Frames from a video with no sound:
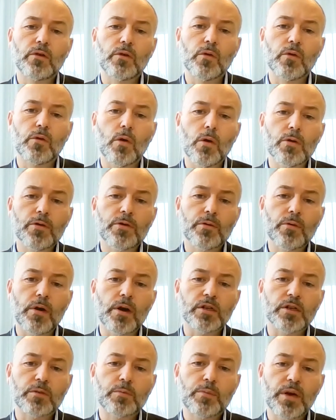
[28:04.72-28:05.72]
to
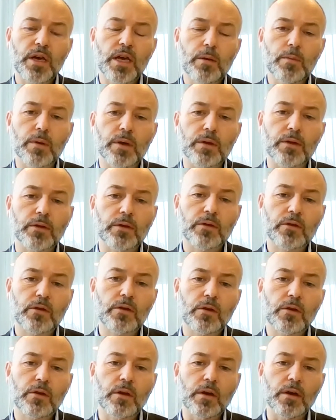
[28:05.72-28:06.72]
authorize payment
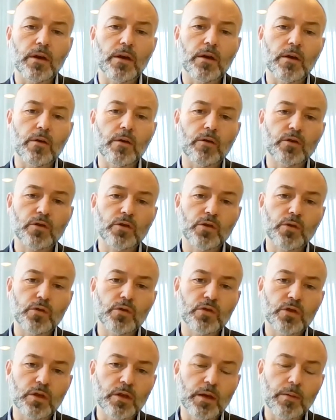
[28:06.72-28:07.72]

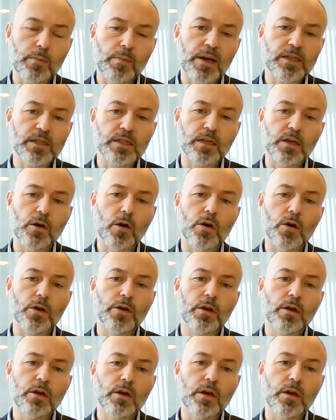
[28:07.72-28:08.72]
using the plastic card
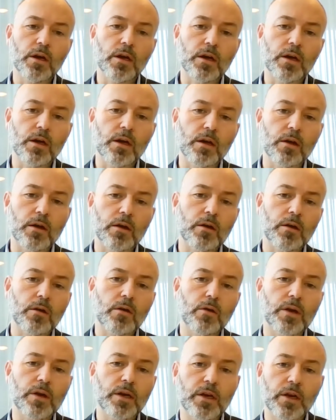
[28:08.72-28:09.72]

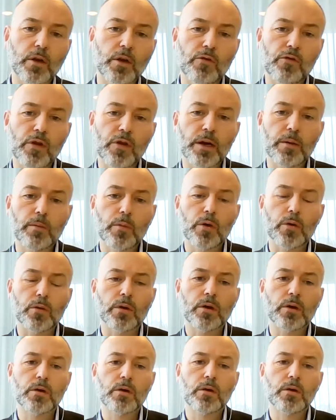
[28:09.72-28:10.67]
in an offline mode?